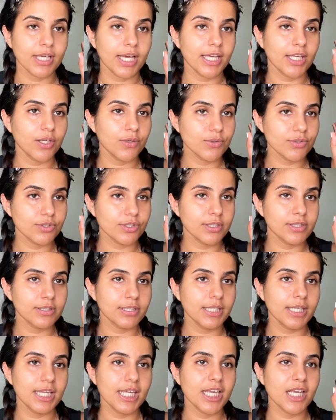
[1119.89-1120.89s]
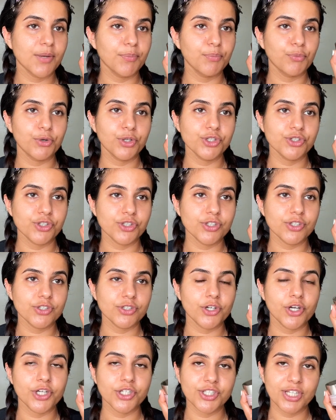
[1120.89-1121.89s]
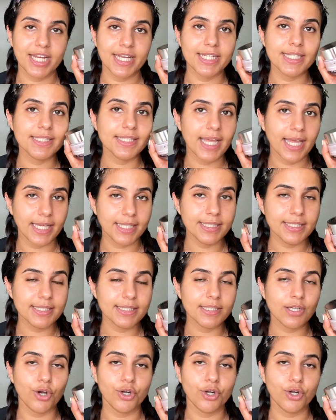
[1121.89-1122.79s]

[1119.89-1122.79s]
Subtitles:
I use the Clinique Moisture Surge Intense